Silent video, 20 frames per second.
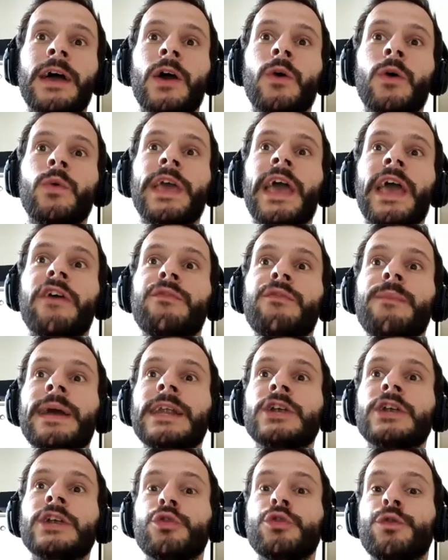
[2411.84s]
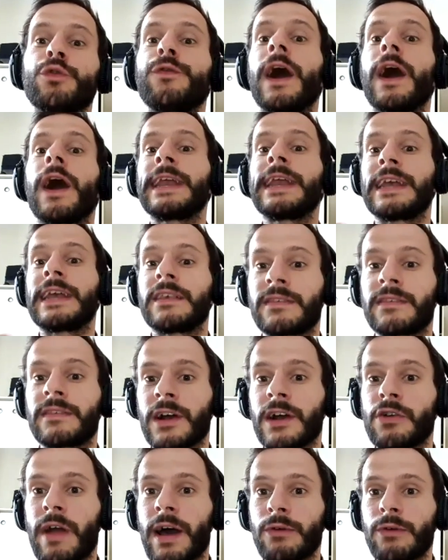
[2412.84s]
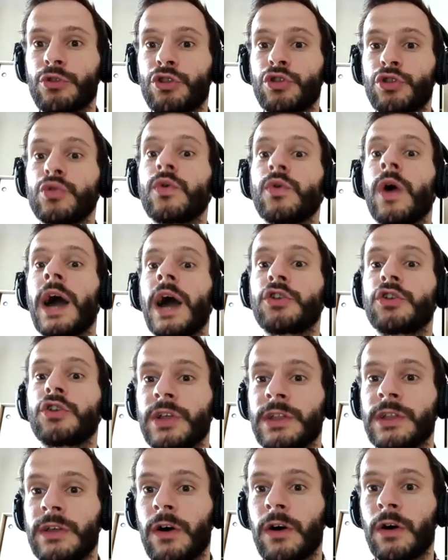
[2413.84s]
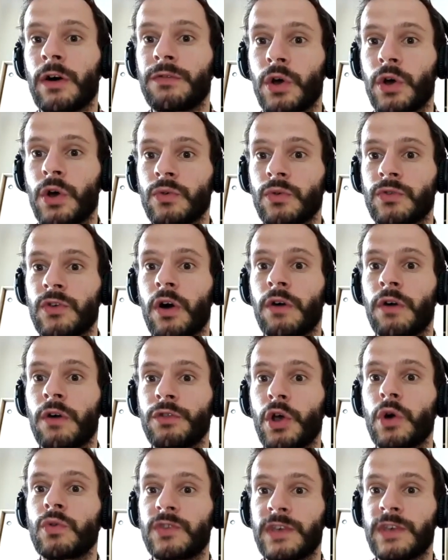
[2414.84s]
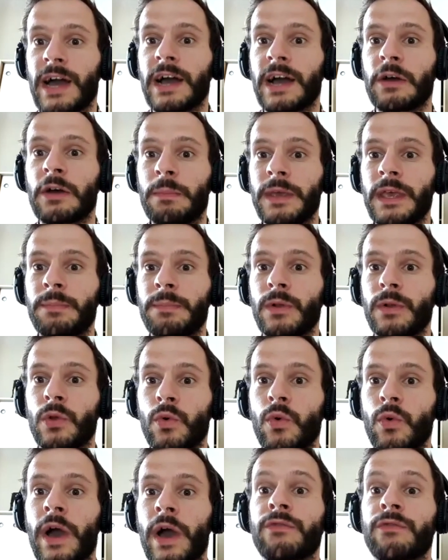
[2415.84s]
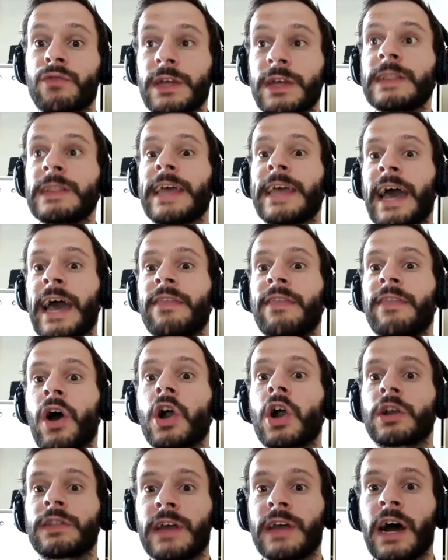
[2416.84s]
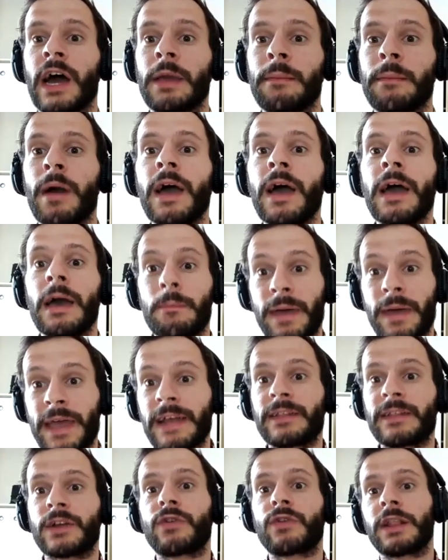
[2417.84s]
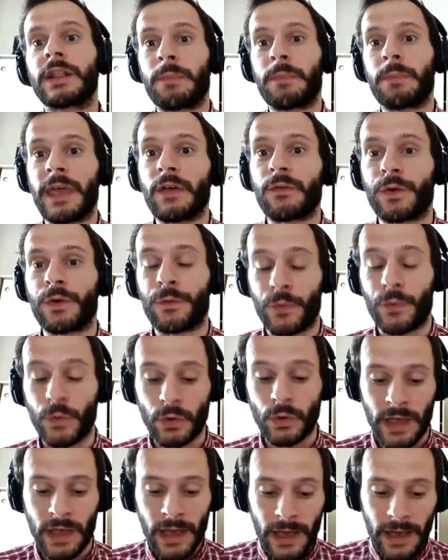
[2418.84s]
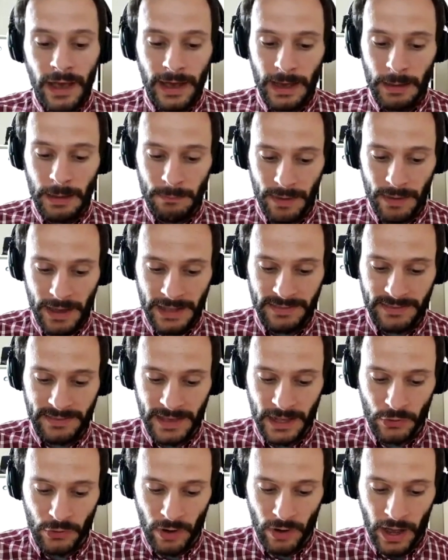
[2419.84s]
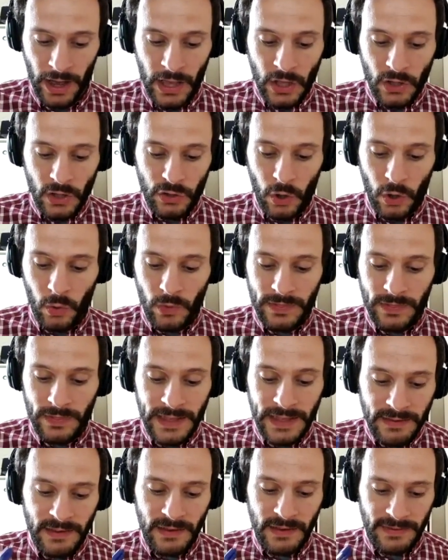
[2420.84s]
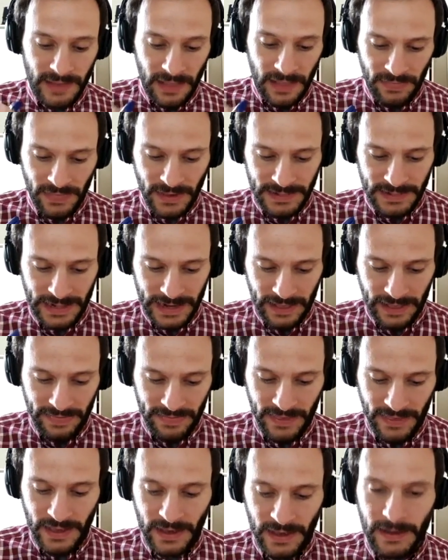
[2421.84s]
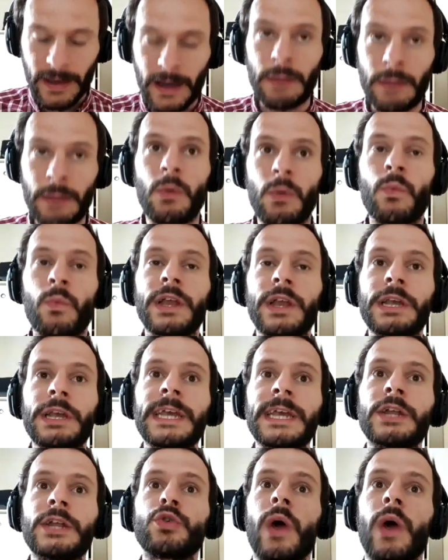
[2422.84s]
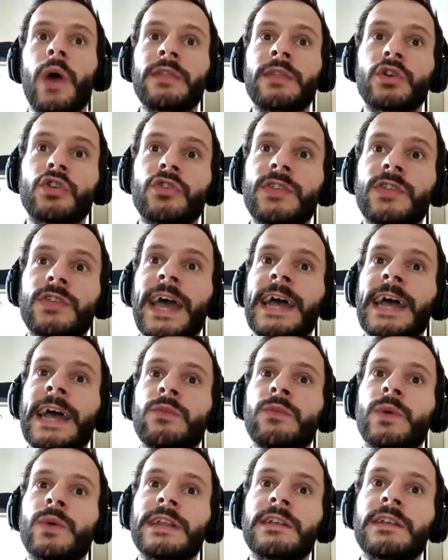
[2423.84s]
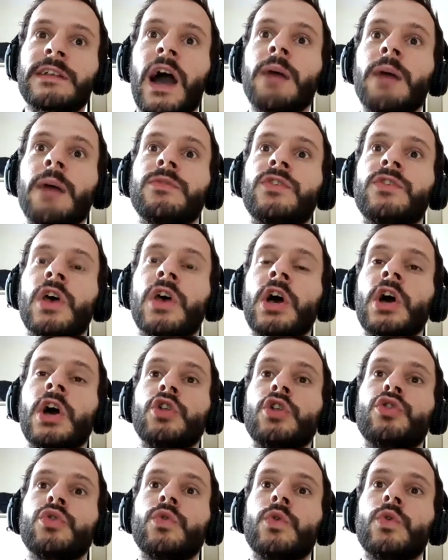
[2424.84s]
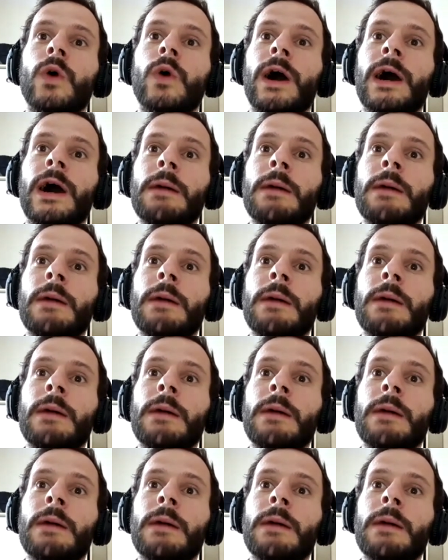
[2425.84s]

we have managed to finance around 200 of those young people who have really had hard time paying the rent, paying for food, etc. So this is something that I think we need to understand when it comes to